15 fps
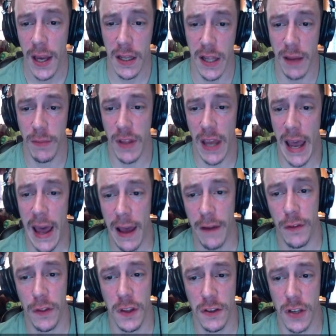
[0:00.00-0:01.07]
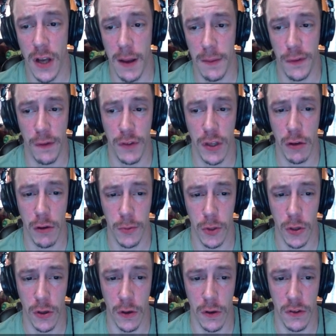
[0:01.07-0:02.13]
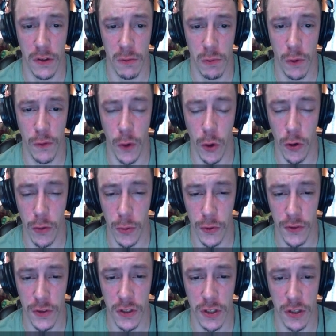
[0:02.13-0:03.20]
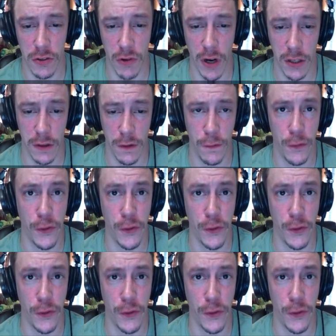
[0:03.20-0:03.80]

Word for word: claimed that half of the top fifty cryptocurrencies were vulnerable to destructive